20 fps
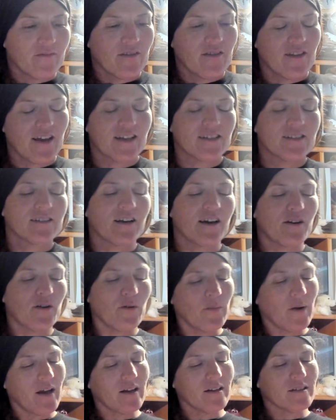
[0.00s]
"That's
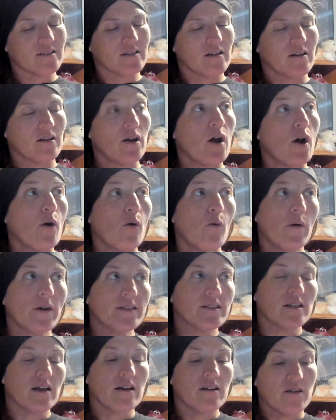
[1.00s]
underpants."
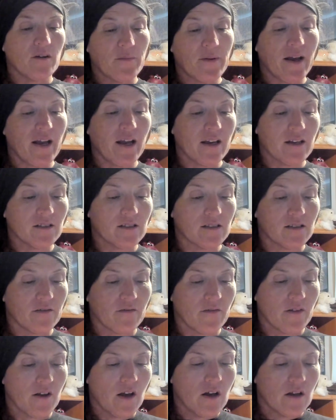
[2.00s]
"What's
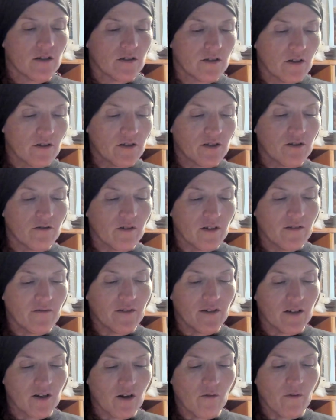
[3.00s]
underpants?" "Don't you
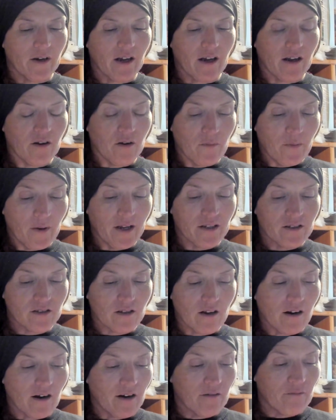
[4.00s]
even know what underpants
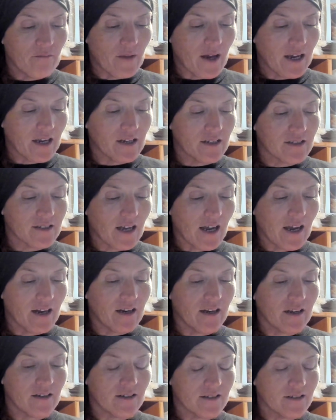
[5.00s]
are?" Maggie
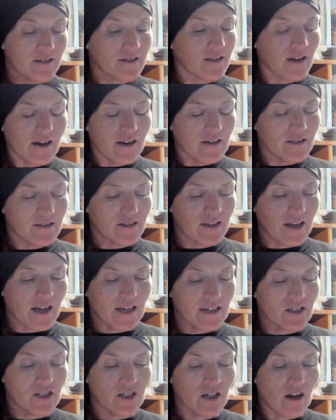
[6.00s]
sighed in disgust,
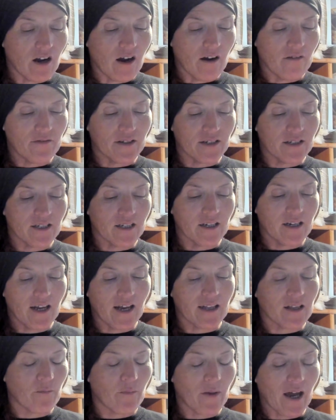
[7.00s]
as she often did
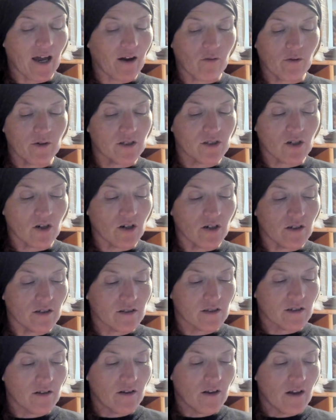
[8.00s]
at the backwoods
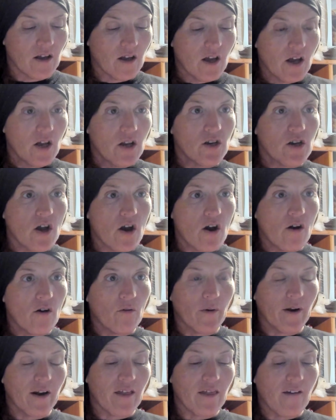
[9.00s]
girls.
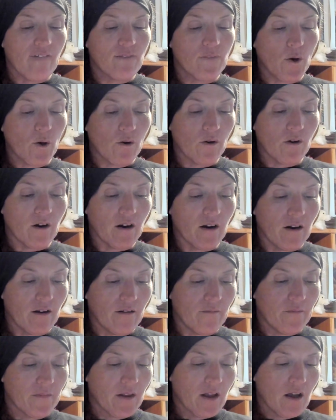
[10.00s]
"No, what are they
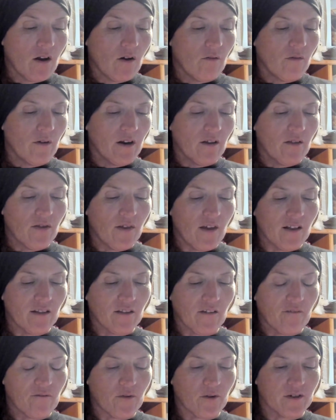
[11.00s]
for?" "What do you think
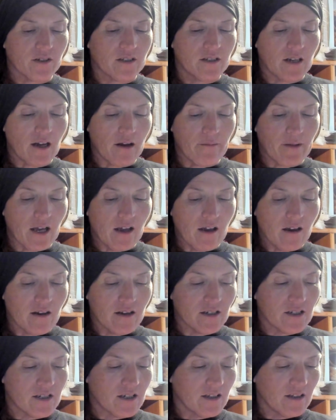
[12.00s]
they're for, dummy?"
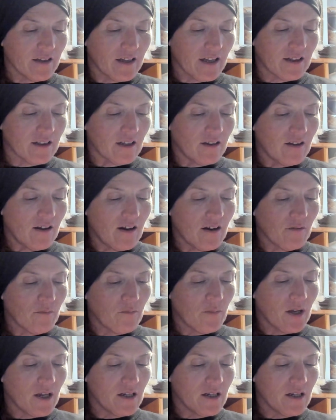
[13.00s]
And she let the long